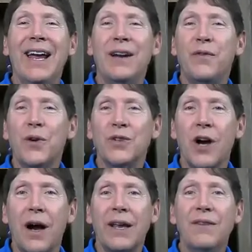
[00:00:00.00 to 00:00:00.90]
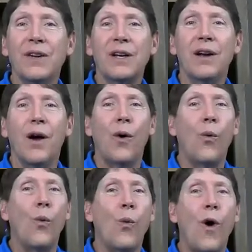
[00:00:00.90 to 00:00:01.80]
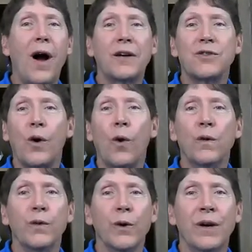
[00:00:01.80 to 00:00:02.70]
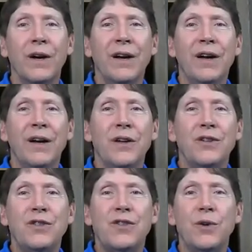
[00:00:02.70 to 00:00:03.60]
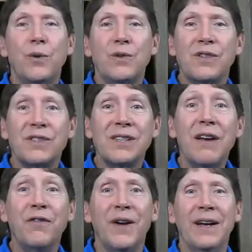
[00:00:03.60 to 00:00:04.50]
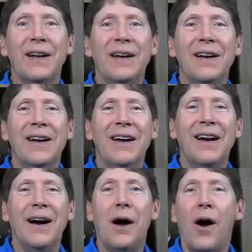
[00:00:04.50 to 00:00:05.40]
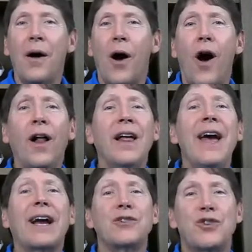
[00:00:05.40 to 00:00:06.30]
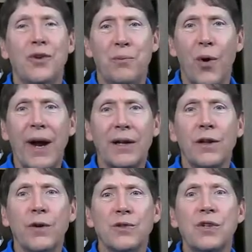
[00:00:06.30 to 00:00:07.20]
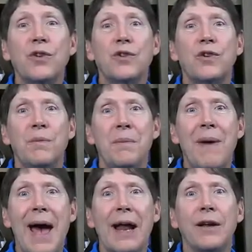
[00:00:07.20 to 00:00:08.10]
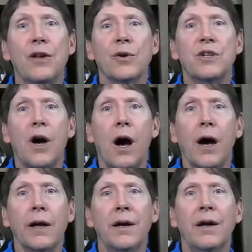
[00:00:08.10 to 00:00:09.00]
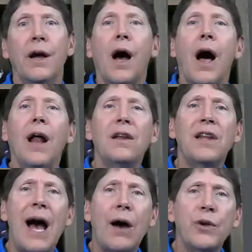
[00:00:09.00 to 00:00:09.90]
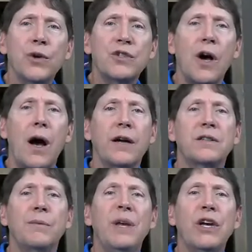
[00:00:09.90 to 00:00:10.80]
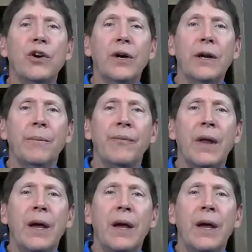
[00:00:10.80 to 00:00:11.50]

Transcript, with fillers: And if your dog even walks over to sniff it, uh, all heck should break loose and you should be mad at your dog. Allow your dog to be good.